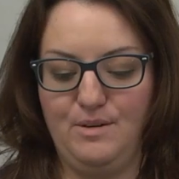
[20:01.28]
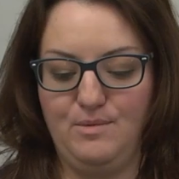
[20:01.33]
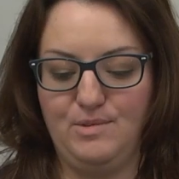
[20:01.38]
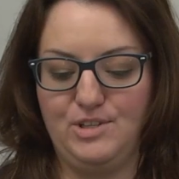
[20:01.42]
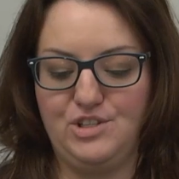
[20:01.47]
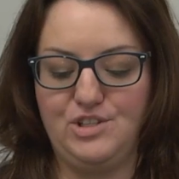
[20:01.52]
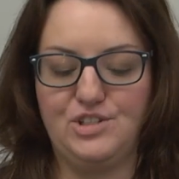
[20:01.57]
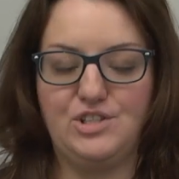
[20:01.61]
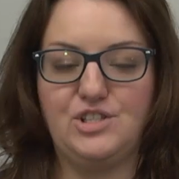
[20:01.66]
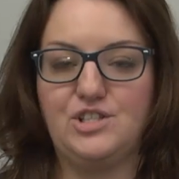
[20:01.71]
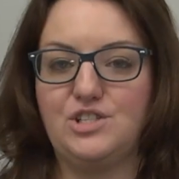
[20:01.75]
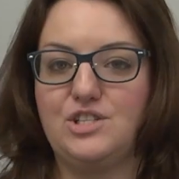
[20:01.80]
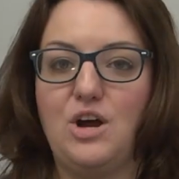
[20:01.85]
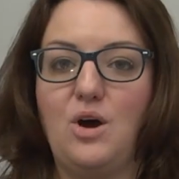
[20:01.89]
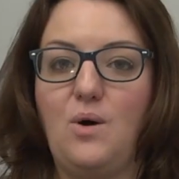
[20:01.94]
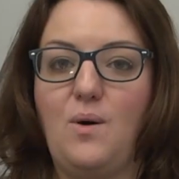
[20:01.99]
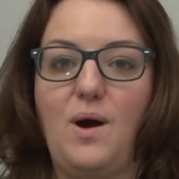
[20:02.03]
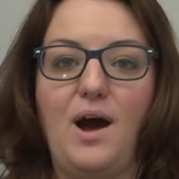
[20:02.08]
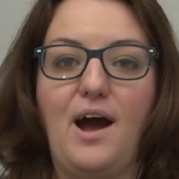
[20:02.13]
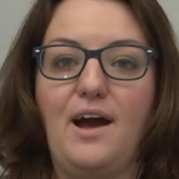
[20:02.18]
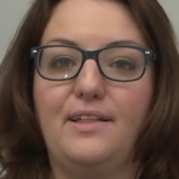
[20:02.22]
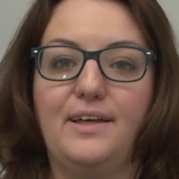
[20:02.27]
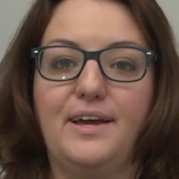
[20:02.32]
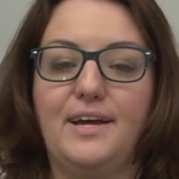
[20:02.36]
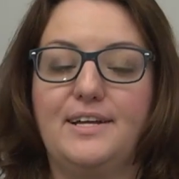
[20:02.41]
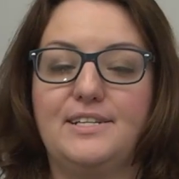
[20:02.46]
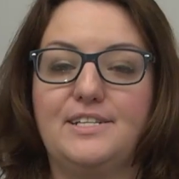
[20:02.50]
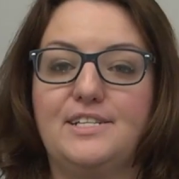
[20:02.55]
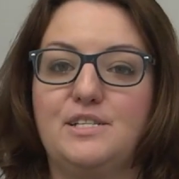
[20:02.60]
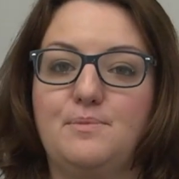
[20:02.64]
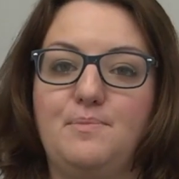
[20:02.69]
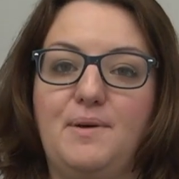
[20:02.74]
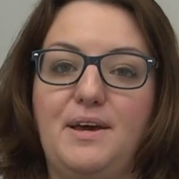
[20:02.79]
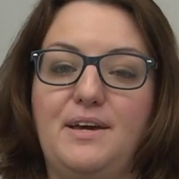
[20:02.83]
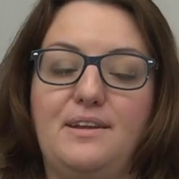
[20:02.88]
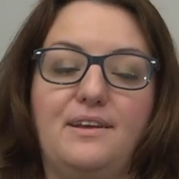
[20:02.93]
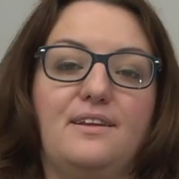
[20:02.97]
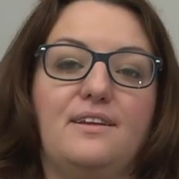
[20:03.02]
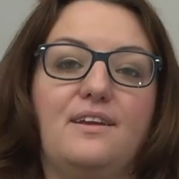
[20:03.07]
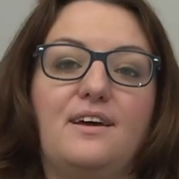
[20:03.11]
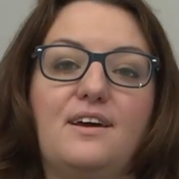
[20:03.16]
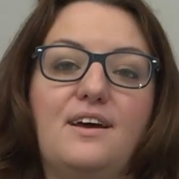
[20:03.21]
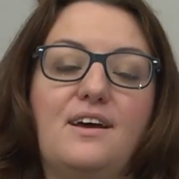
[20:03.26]
It was just so highly
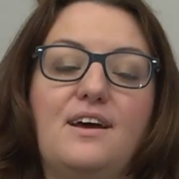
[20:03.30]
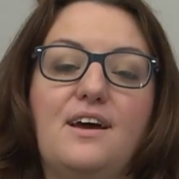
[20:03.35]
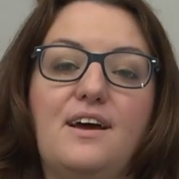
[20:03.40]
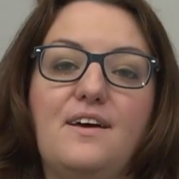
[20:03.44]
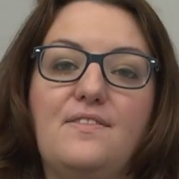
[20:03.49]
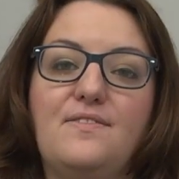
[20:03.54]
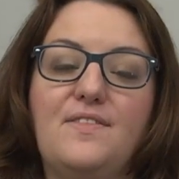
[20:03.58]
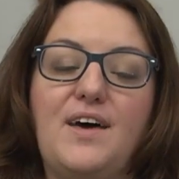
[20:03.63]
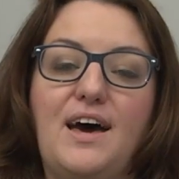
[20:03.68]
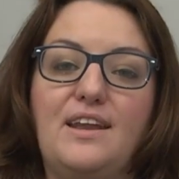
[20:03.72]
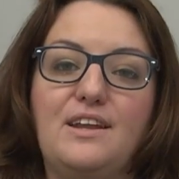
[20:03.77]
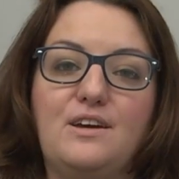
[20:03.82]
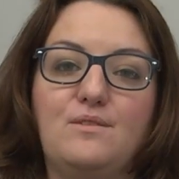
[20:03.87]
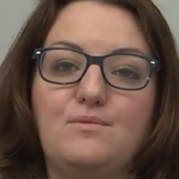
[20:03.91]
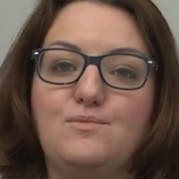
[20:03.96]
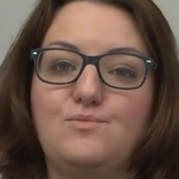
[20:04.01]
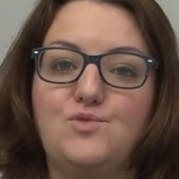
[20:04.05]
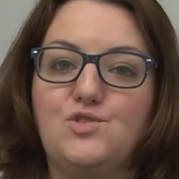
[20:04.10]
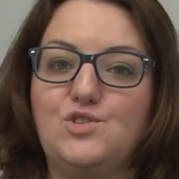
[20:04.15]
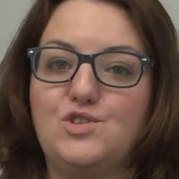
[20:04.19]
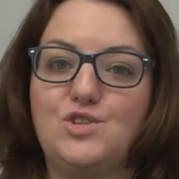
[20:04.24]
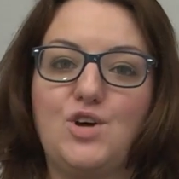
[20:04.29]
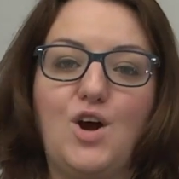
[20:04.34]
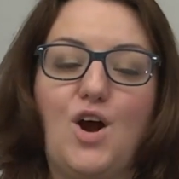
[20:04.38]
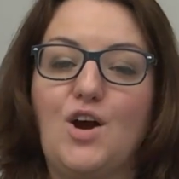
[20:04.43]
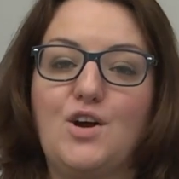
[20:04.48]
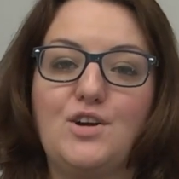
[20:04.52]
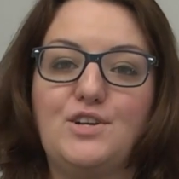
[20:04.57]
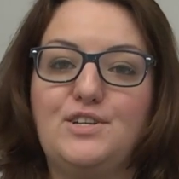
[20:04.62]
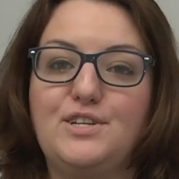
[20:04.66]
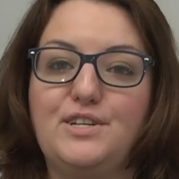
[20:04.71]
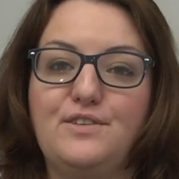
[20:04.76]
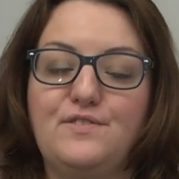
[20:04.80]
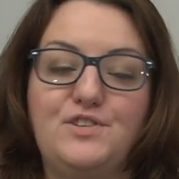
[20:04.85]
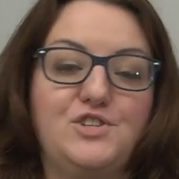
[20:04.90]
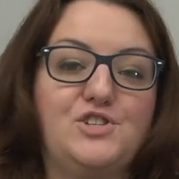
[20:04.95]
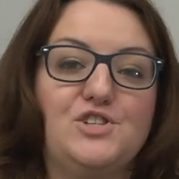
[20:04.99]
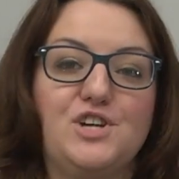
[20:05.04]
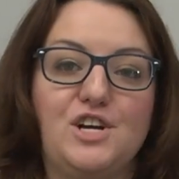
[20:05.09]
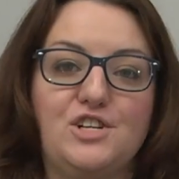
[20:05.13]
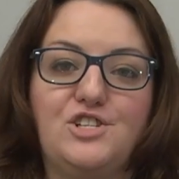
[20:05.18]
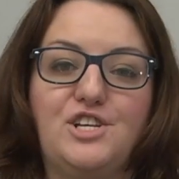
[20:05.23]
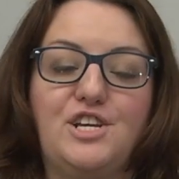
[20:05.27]
anticipated that it was just hard to even
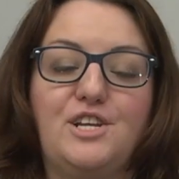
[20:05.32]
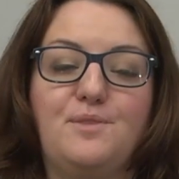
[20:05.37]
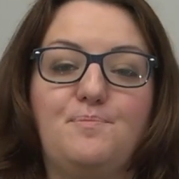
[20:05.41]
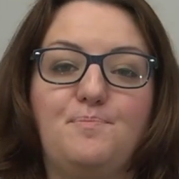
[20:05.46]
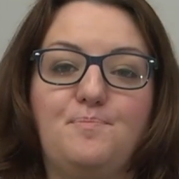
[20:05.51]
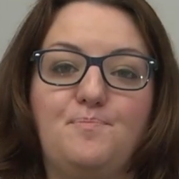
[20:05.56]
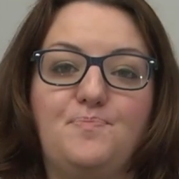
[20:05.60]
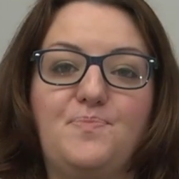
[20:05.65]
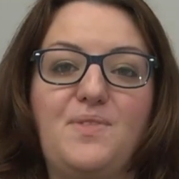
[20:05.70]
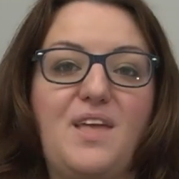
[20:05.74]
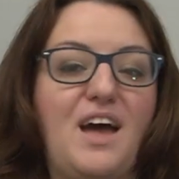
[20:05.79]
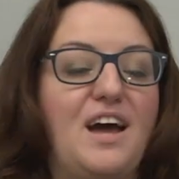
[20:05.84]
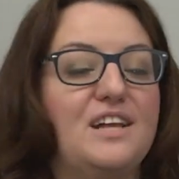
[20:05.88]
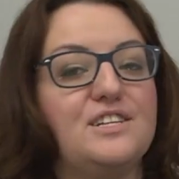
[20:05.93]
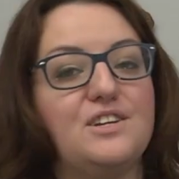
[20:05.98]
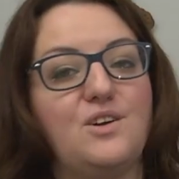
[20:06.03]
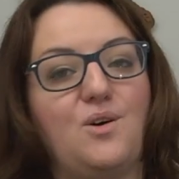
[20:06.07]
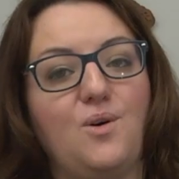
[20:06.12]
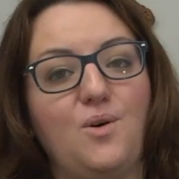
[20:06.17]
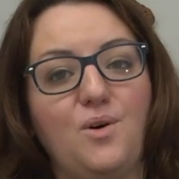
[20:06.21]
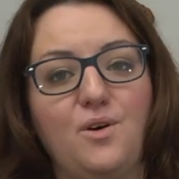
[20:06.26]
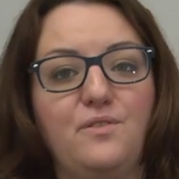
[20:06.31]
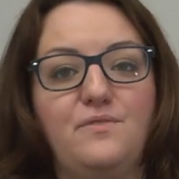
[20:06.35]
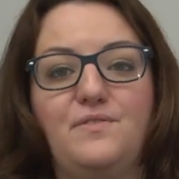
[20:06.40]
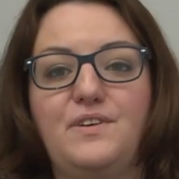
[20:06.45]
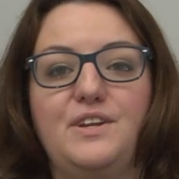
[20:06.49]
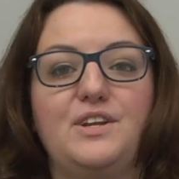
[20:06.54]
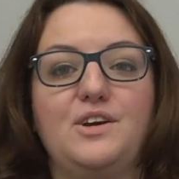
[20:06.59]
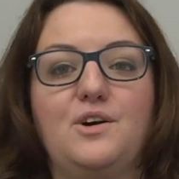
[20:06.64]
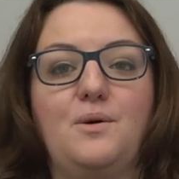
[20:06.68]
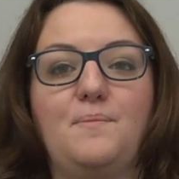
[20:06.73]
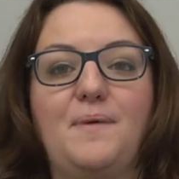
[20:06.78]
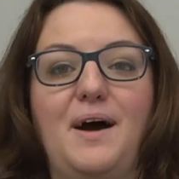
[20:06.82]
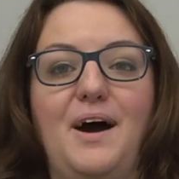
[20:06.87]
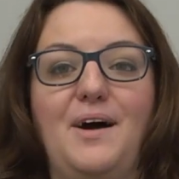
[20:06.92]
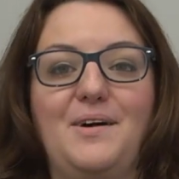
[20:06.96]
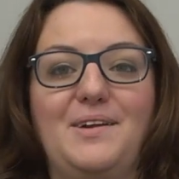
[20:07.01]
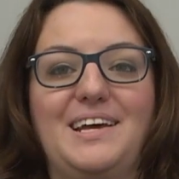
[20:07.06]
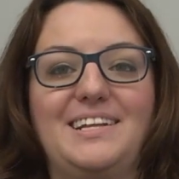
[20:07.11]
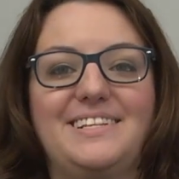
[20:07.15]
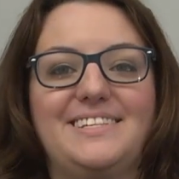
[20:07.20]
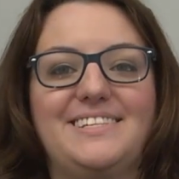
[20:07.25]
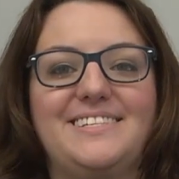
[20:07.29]
judge it. I did a whole video about
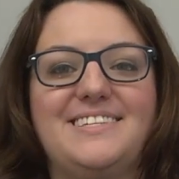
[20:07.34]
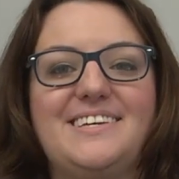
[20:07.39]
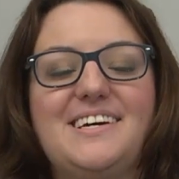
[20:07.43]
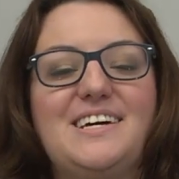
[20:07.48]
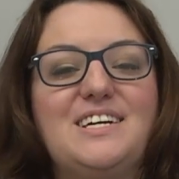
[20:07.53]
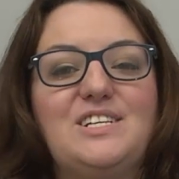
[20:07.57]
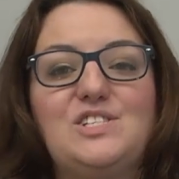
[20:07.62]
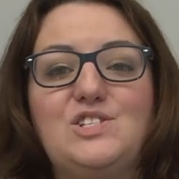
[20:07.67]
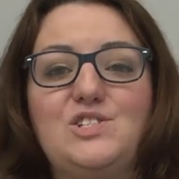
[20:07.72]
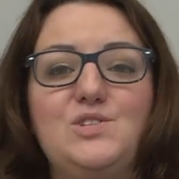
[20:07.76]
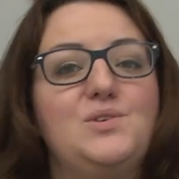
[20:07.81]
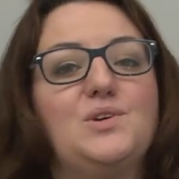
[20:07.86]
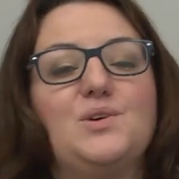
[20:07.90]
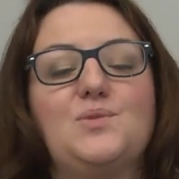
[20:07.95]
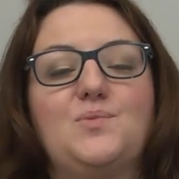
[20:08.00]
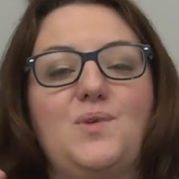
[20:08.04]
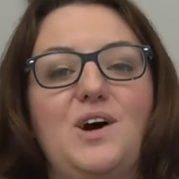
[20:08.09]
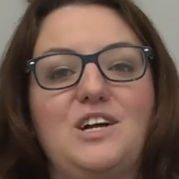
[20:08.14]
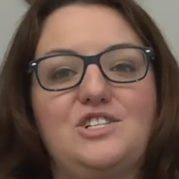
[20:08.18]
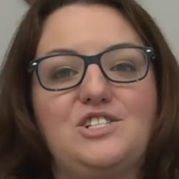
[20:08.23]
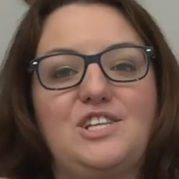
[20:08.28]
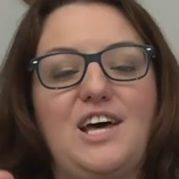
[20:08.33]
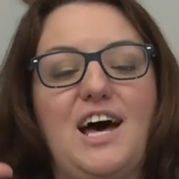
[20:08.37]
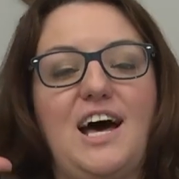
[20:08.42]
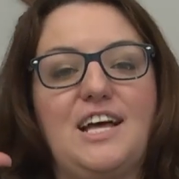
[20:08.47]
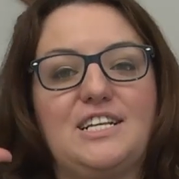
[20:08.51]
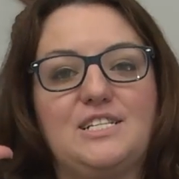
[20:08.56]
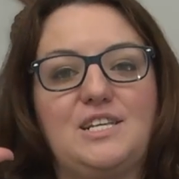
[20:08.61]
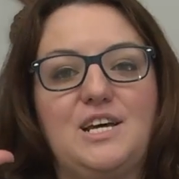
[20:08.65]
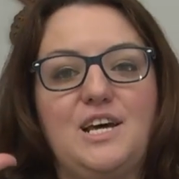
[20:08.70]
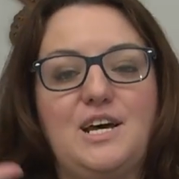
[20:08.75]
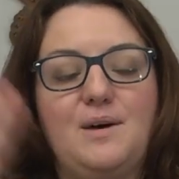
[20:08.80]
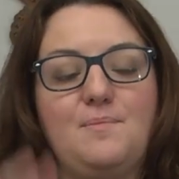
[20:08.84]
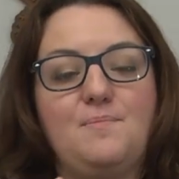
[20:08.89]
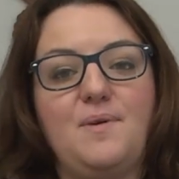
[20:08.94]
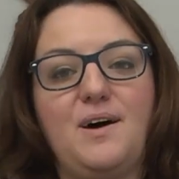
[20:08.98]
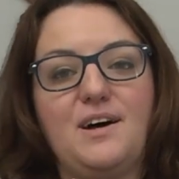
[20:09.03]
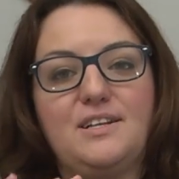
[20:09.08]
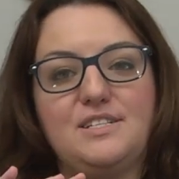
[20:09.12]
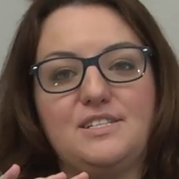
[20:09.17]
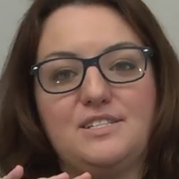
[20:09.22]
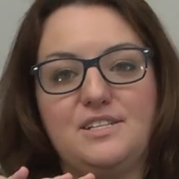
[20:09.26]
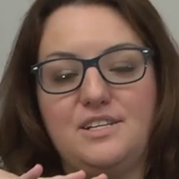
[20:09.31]
it, so you can watch that.
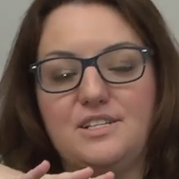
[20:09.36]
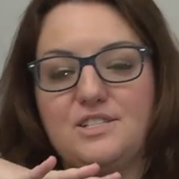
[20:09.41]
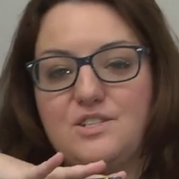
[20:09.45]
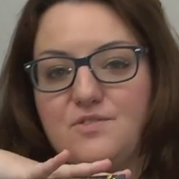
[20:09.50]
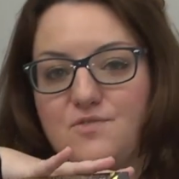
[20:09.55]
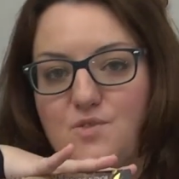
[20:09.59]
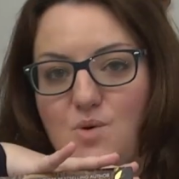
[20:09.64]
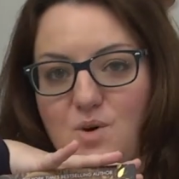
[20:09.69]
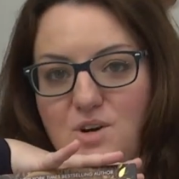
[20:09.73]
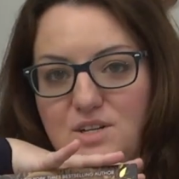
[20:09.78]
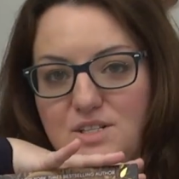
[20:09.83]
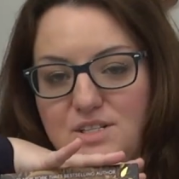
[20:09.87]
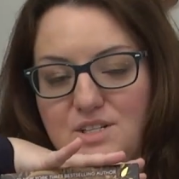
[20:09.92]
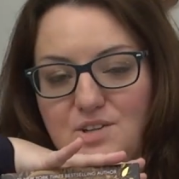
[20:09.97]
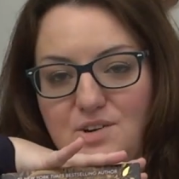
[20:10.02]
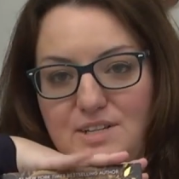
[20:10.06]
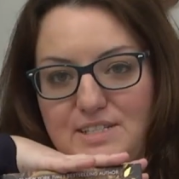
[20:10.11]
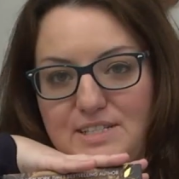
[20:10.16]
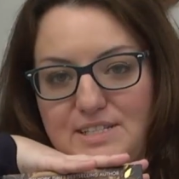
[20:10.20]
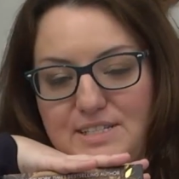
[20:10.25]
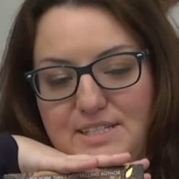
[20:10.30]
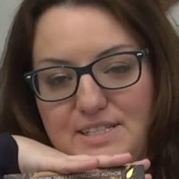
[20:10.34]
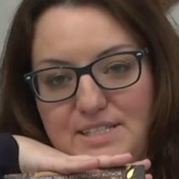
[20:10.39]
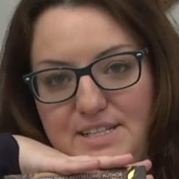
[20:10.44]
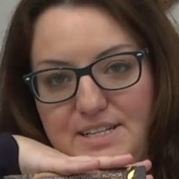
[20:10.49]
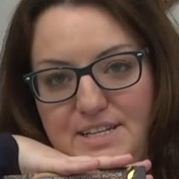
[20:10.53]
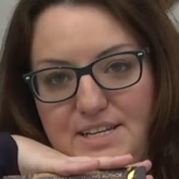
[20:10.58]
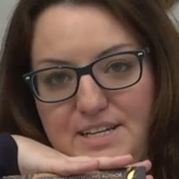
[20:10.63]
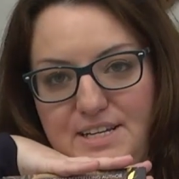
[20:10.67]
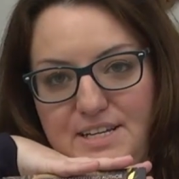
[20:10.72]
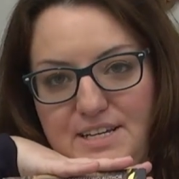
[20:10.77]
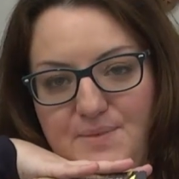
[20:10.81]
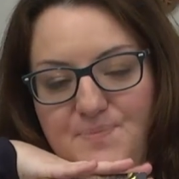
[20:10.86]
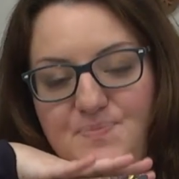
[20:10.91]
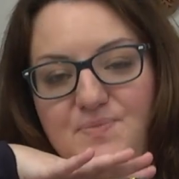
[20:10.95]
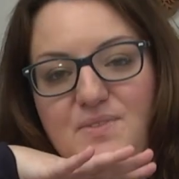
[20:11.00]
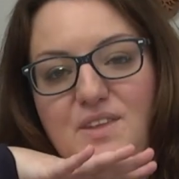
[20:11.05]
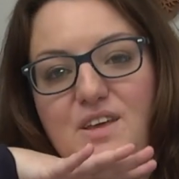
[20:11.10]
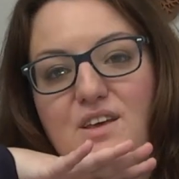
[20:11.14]
But it's, of course, Crescent City.